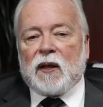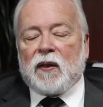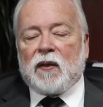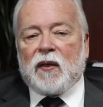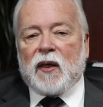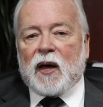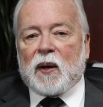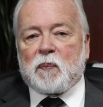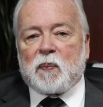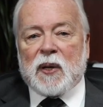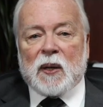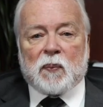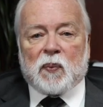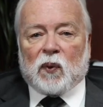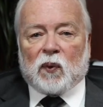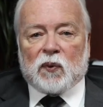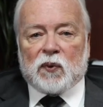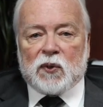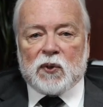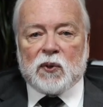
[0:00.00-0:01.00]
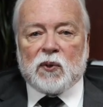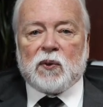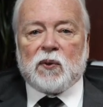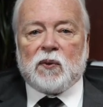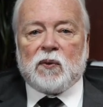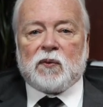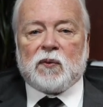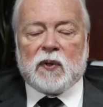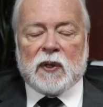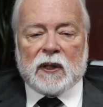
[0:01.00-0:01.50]
that people
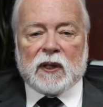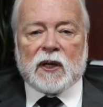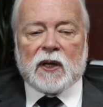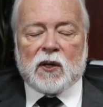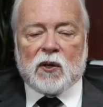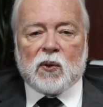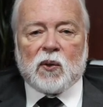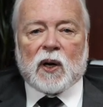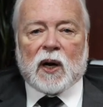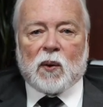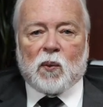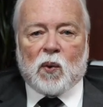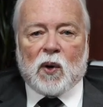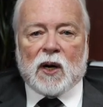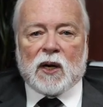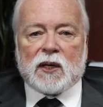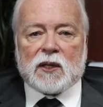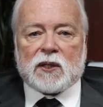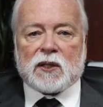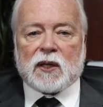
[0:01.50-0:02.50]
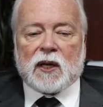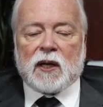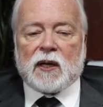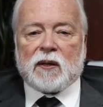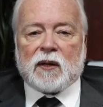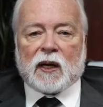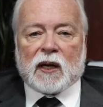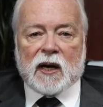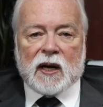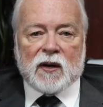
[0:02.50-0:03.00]
knew really who I was
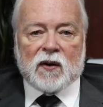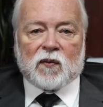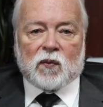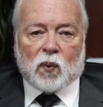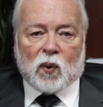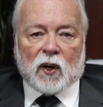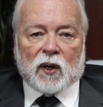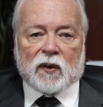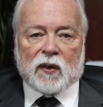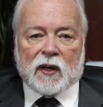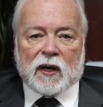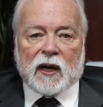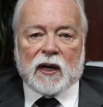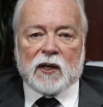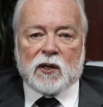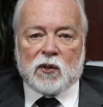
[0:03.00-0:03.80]
and the kind of work that I